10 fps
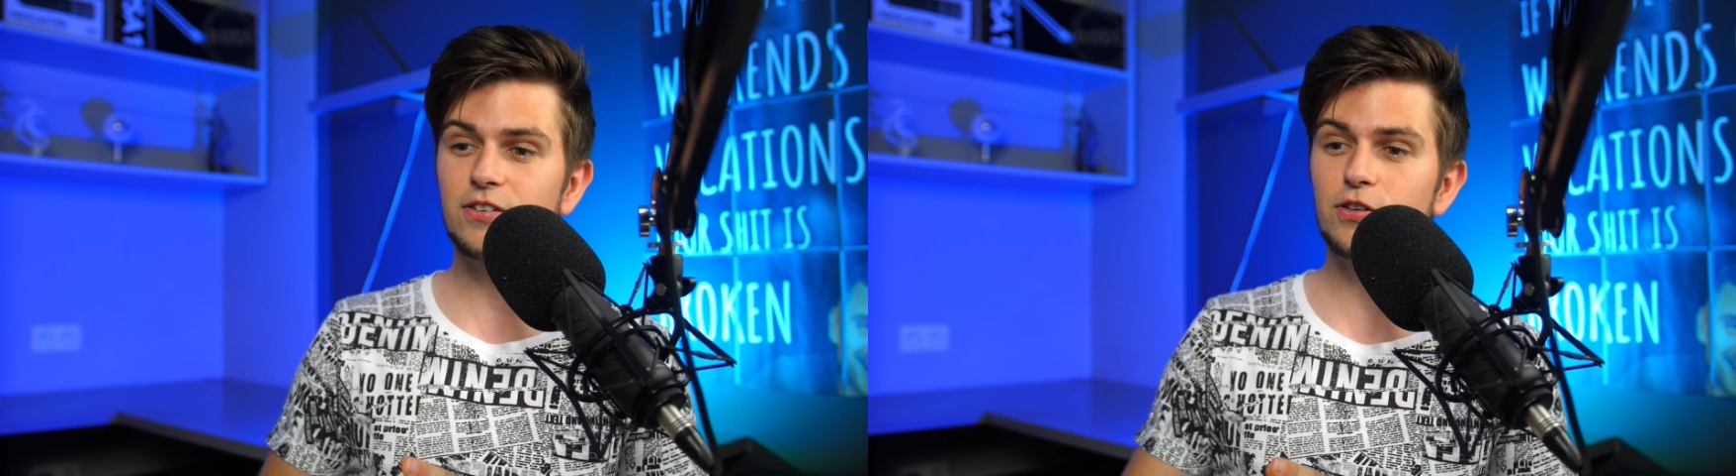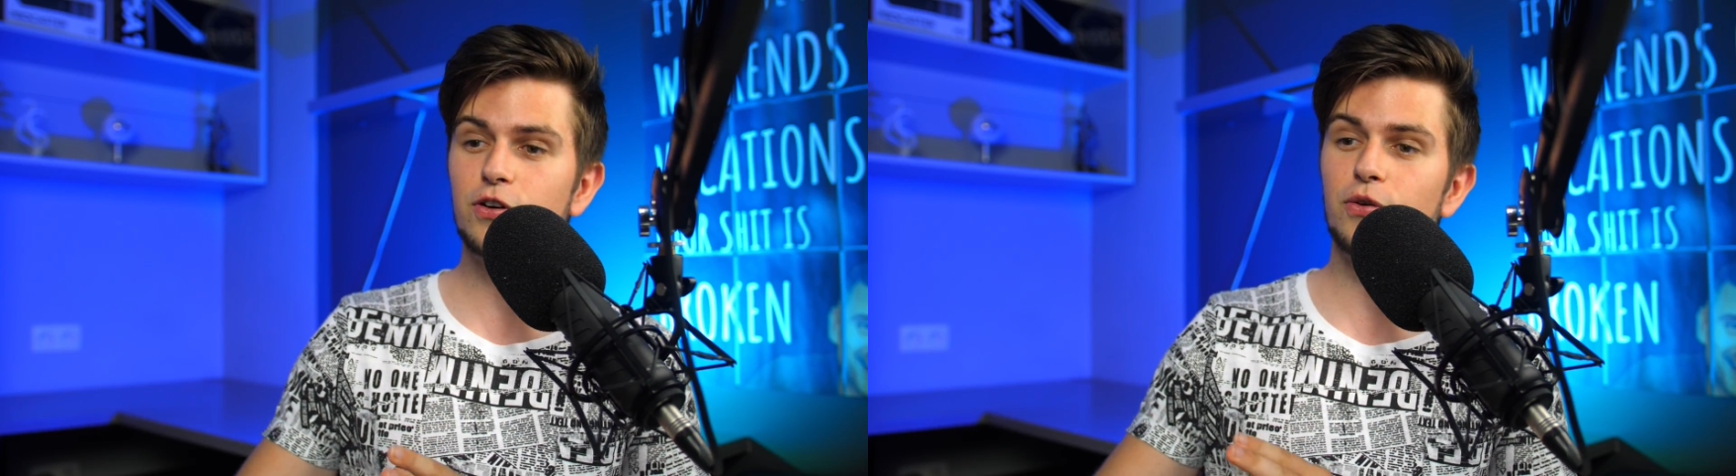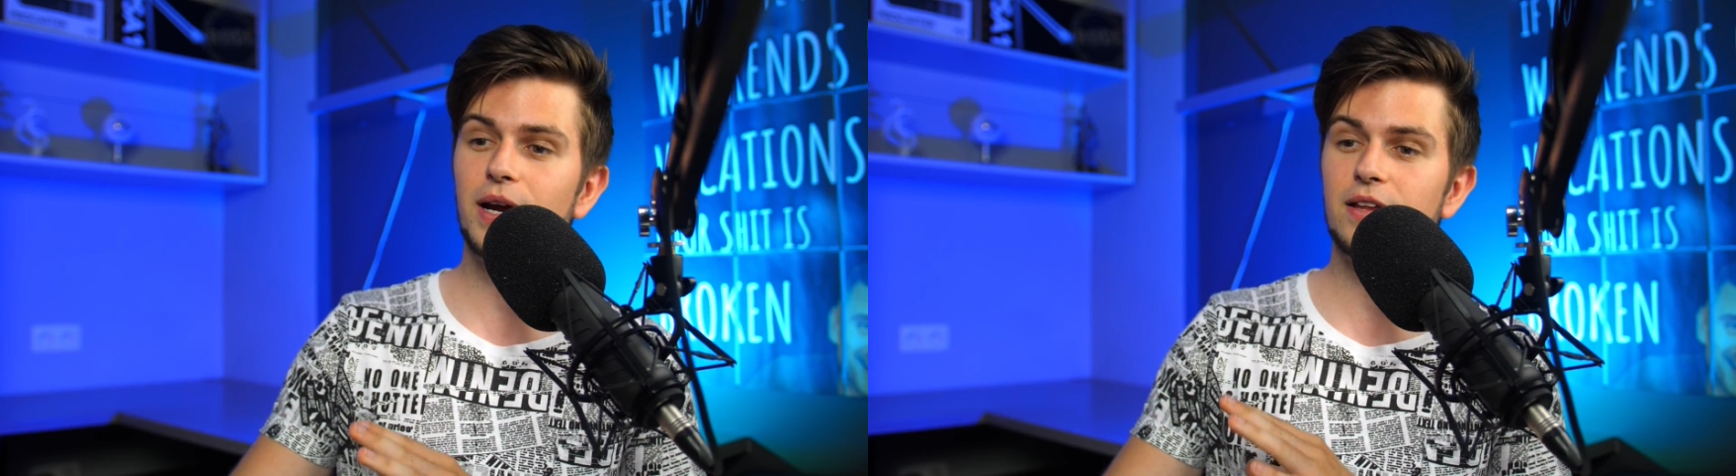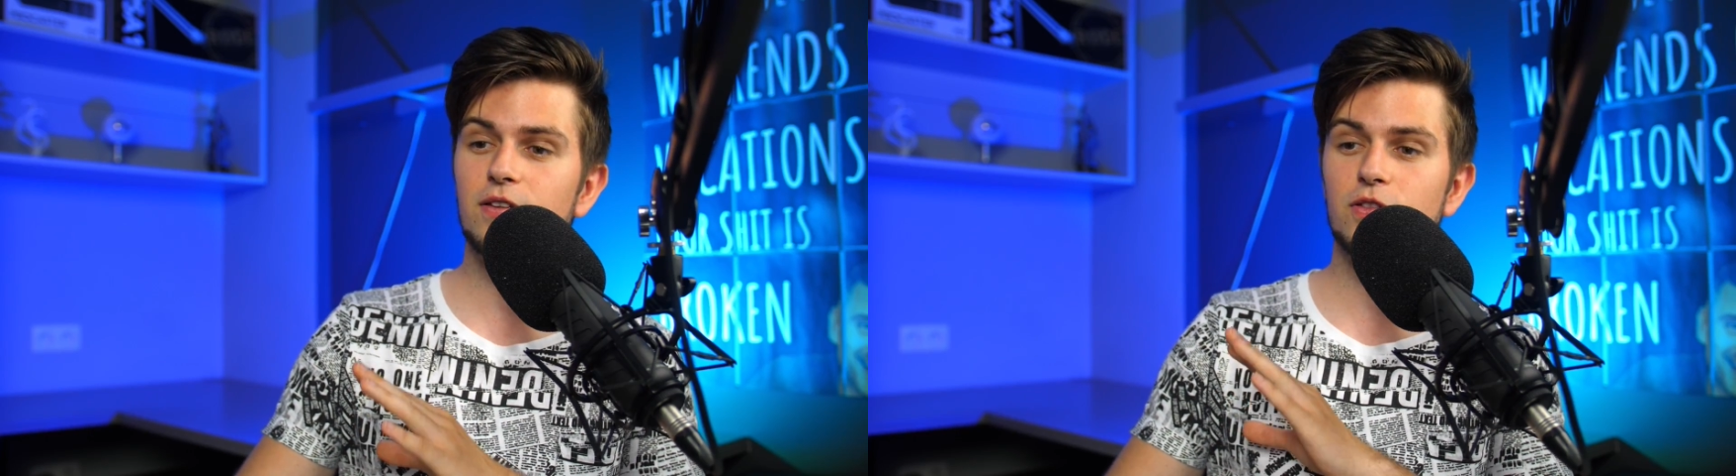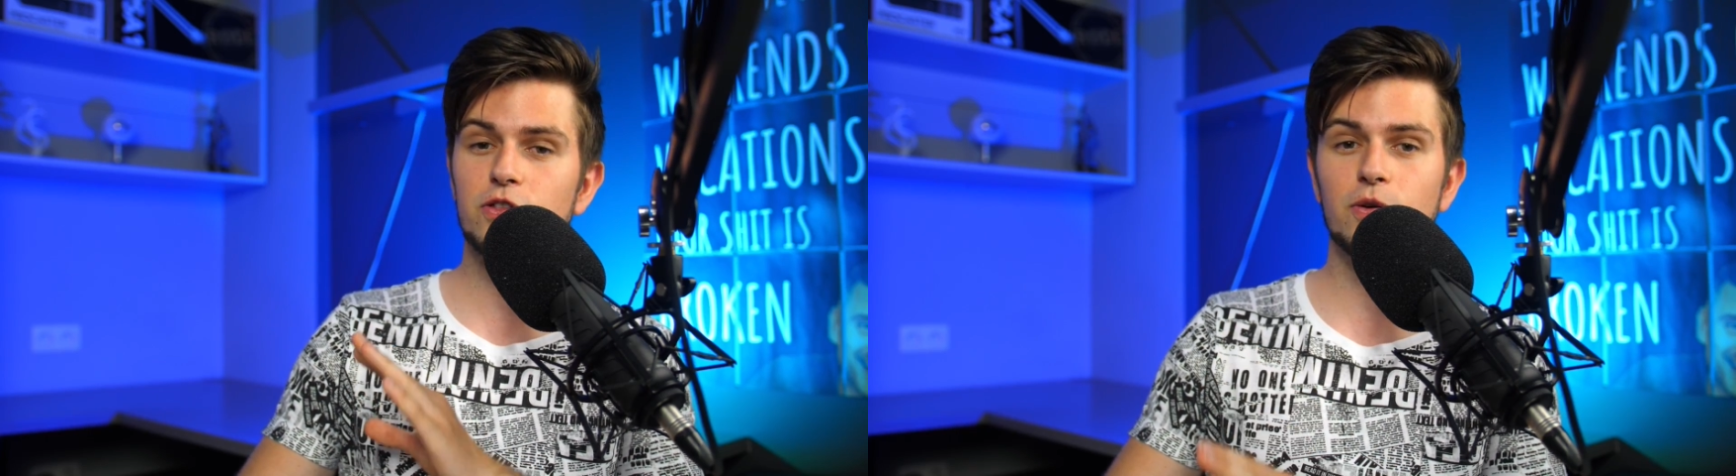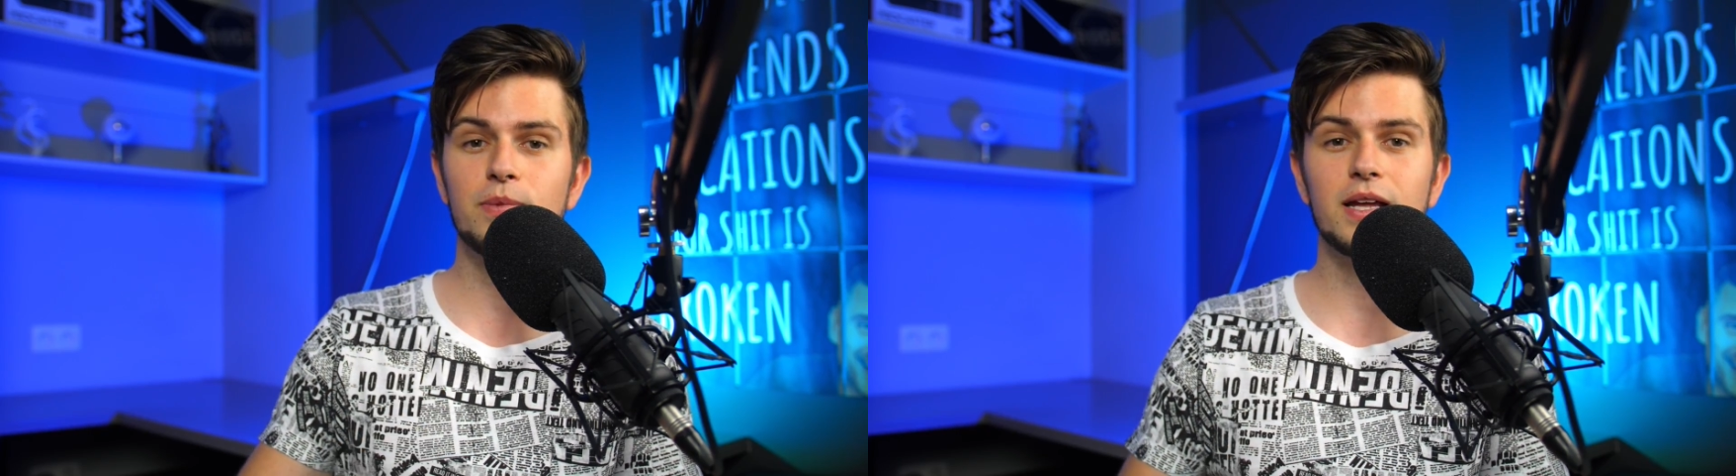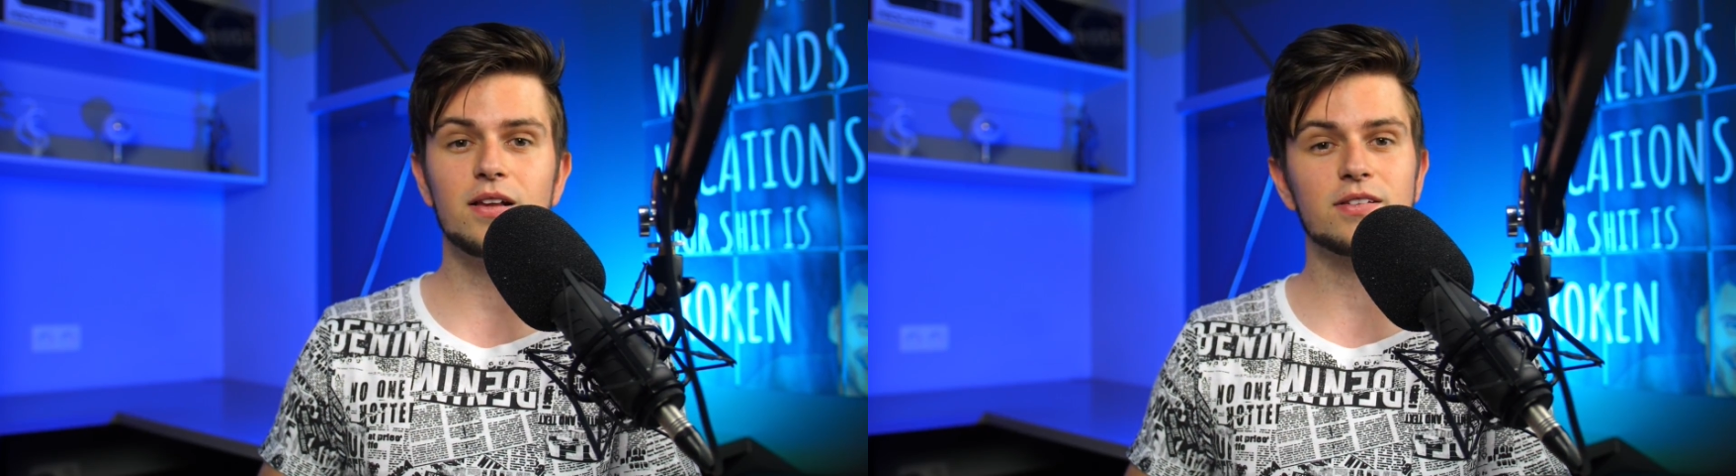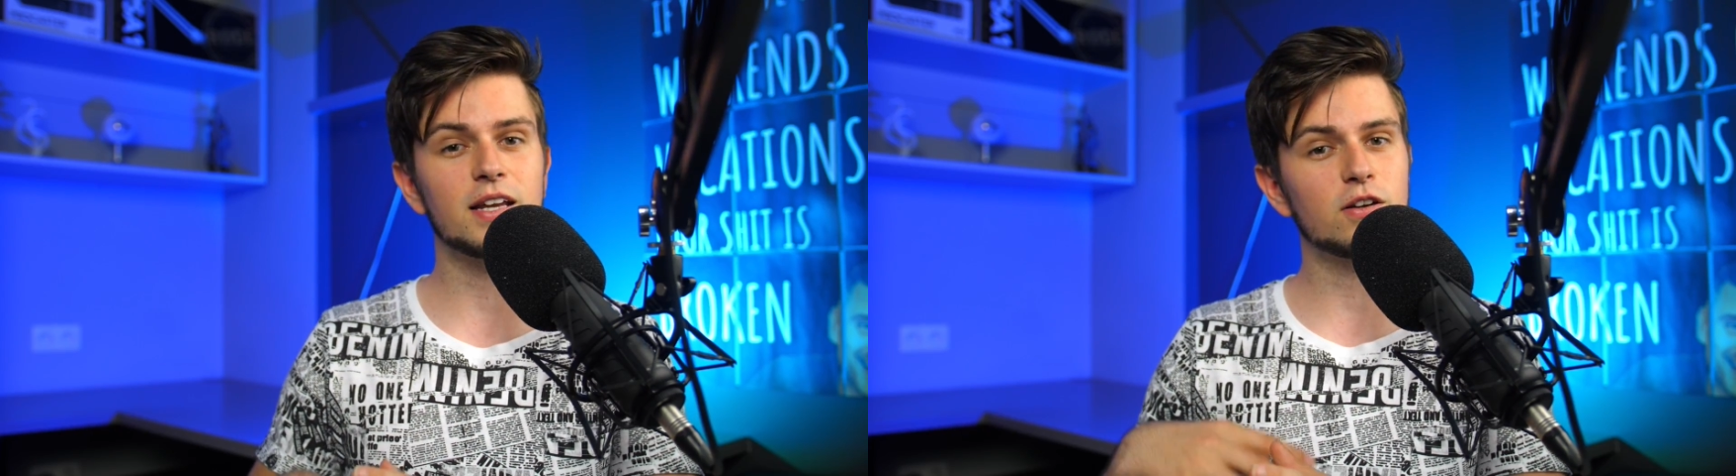to create
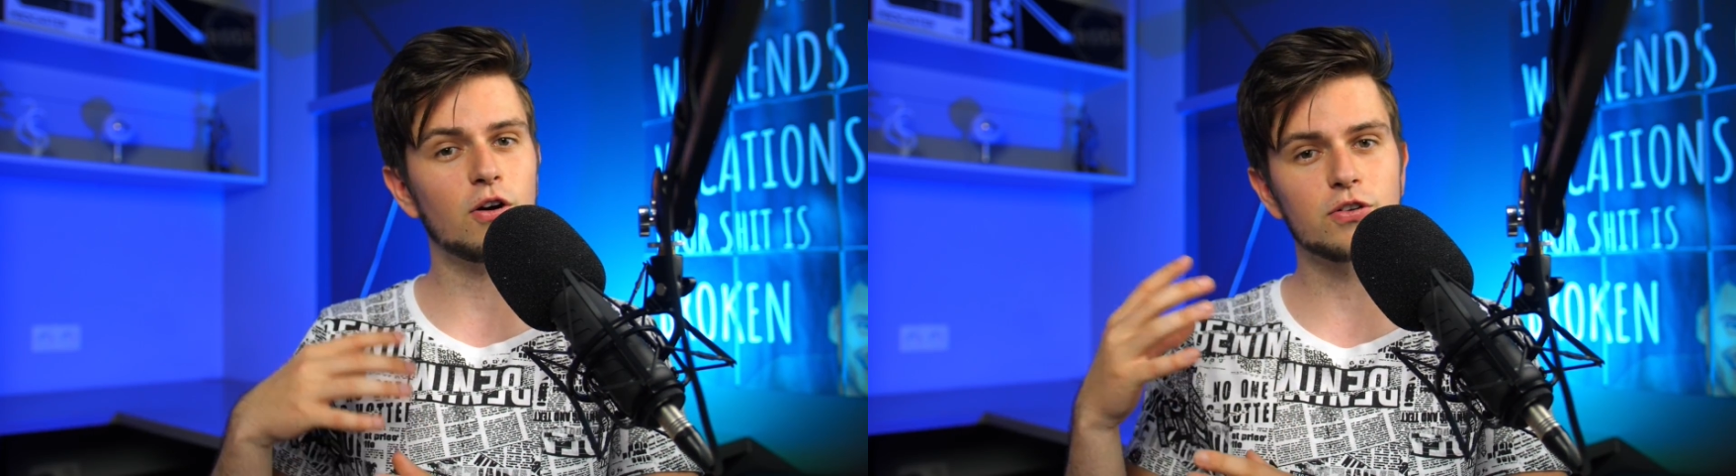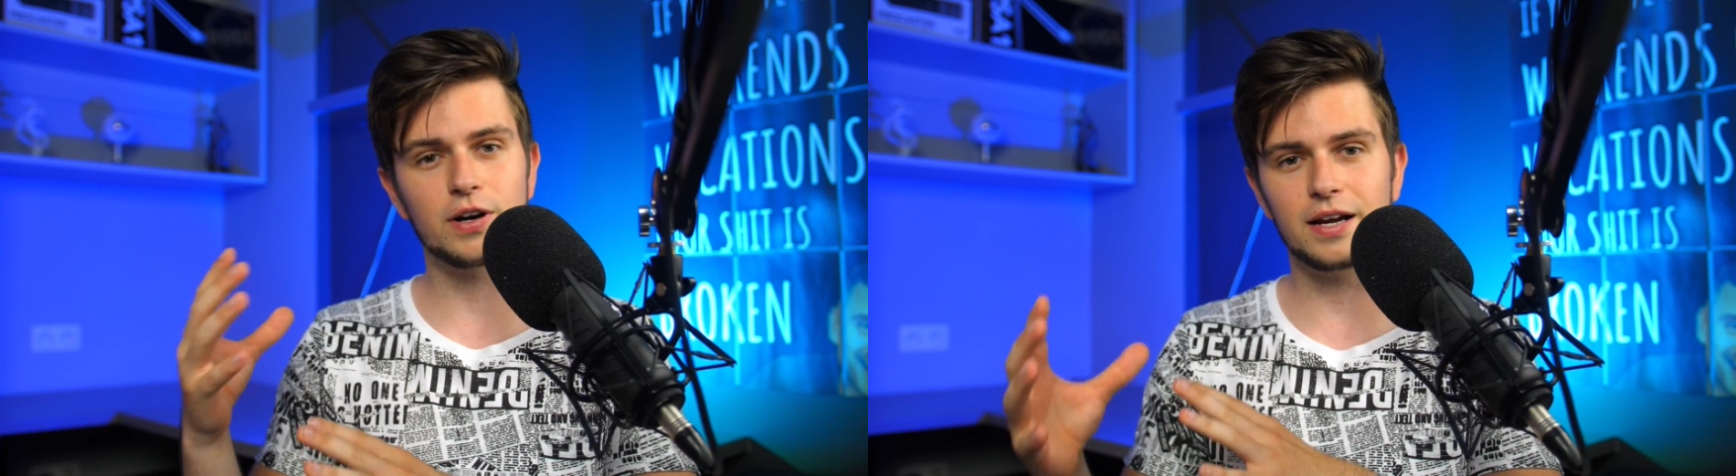thumbnails and other